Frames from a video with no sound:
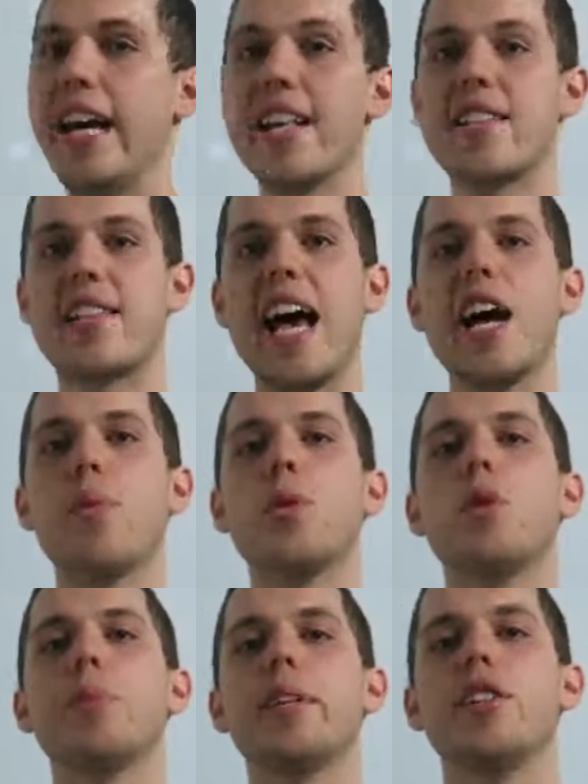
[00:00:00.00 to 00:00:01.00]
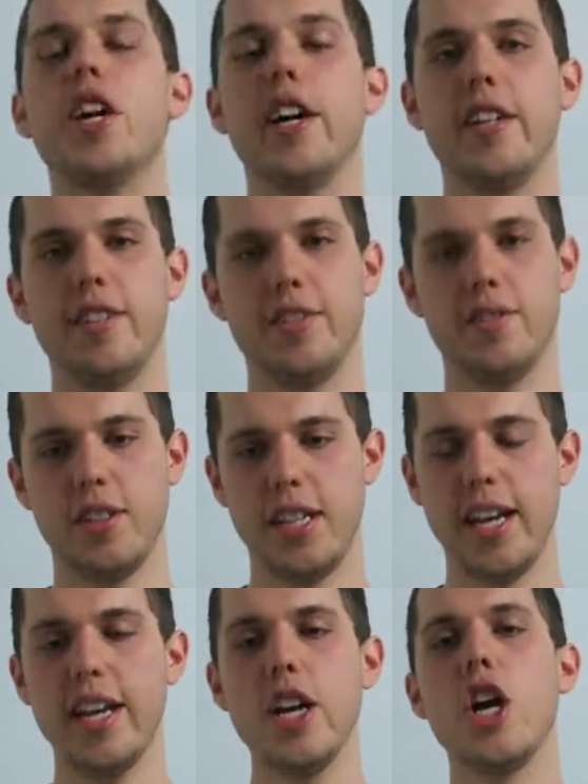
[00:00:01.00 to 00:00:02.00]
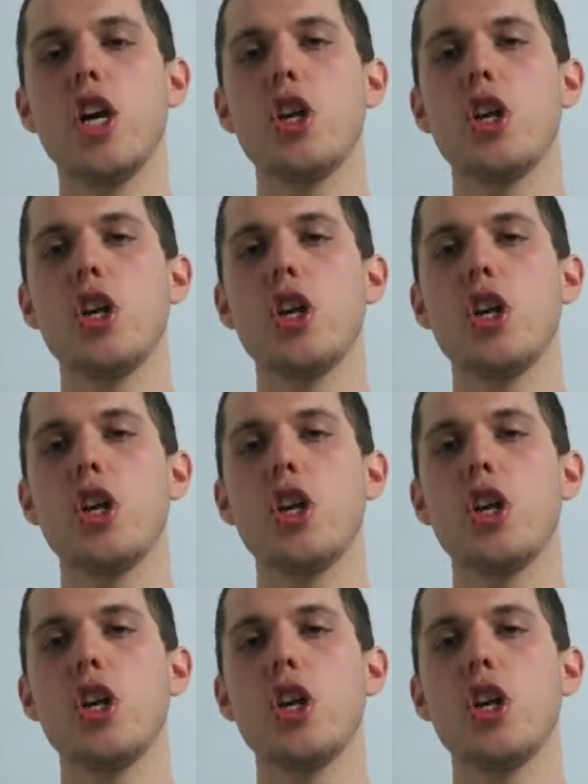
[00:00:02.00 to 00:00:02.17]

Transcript: it's thy will be done, okay?